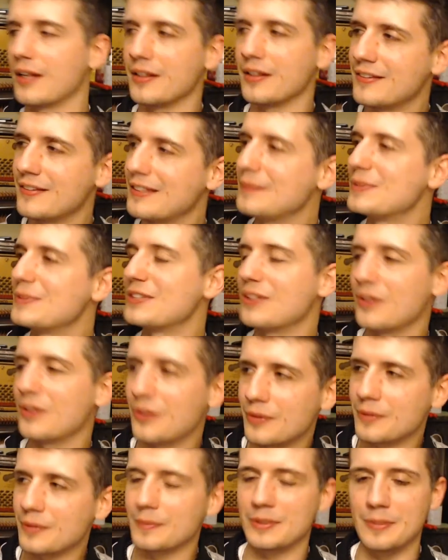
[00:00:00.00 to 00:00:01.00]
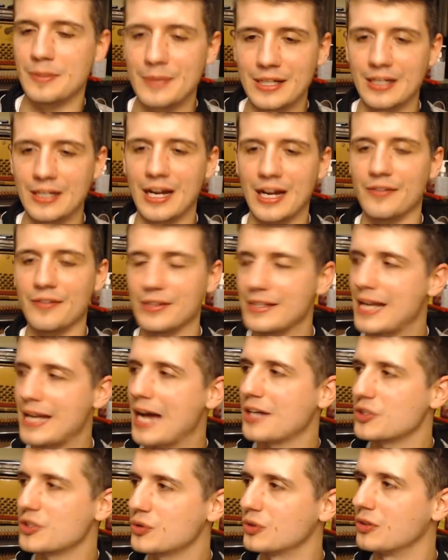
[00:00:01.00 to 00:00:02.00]
it seems still to be kind of a
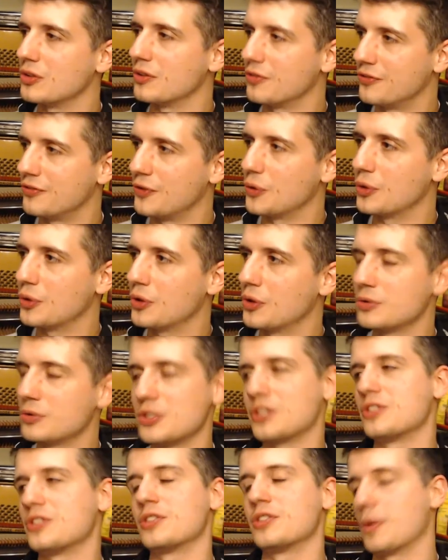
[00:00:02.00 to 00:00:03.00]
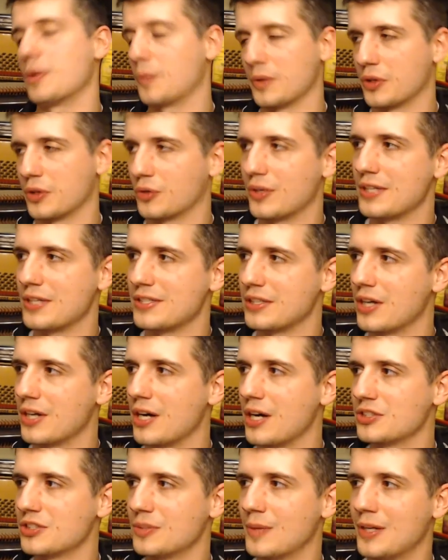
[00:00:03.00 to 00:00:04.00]
natural photo just with a crazy
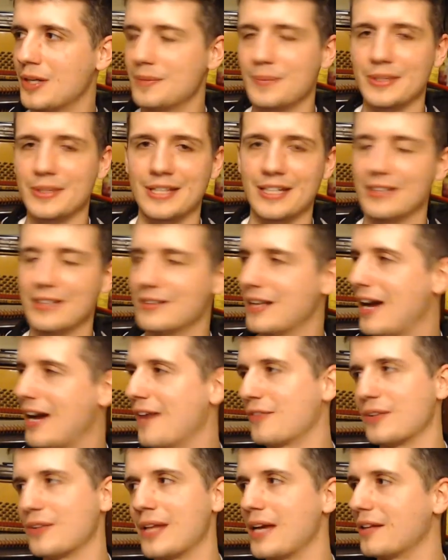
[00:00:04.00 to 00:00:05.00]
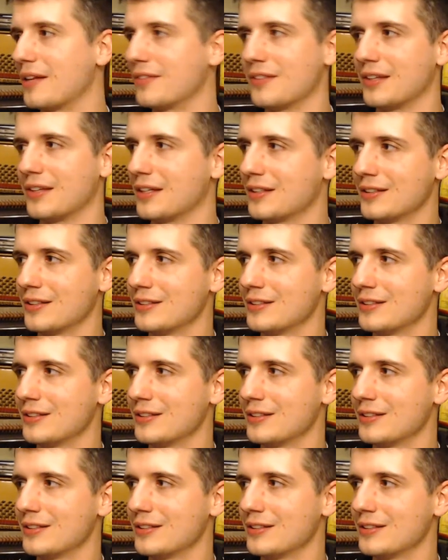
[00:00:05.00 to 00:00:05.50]
costume on, but then after that it's like